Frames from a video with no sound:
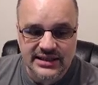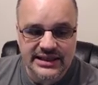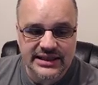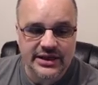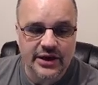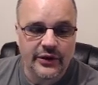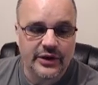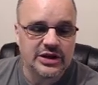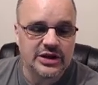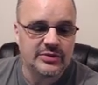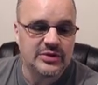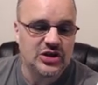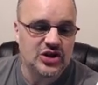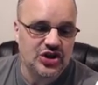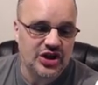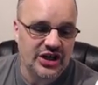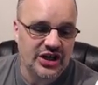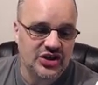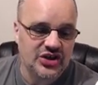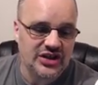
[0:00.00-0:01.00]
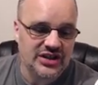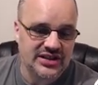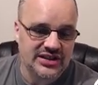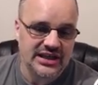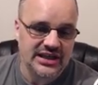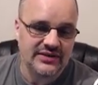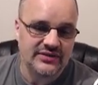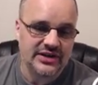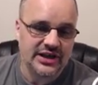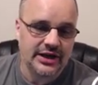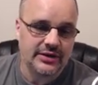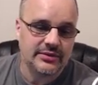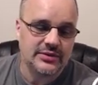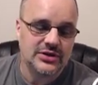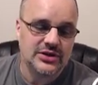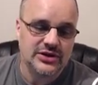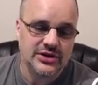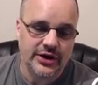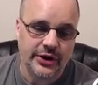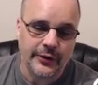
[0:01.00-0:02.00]
going to be changing save game.
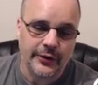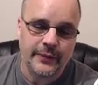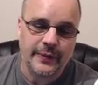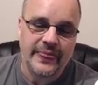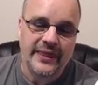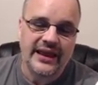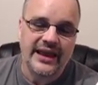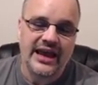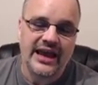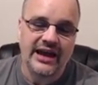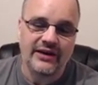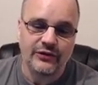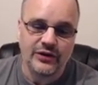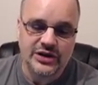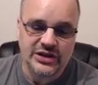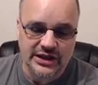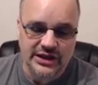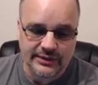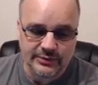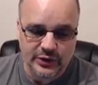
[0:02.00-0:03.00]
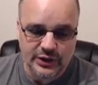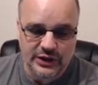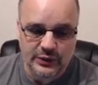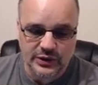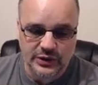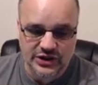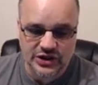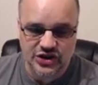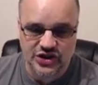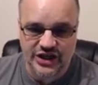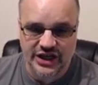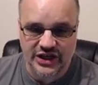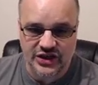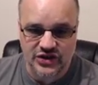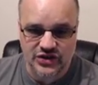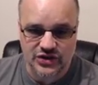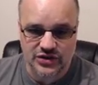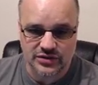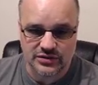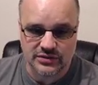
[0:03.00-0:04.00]
So every time we want to
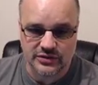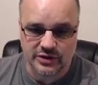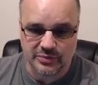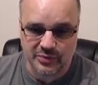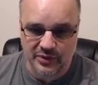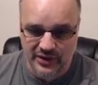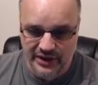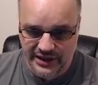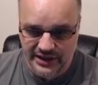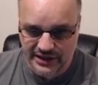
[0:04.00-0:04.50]
change the player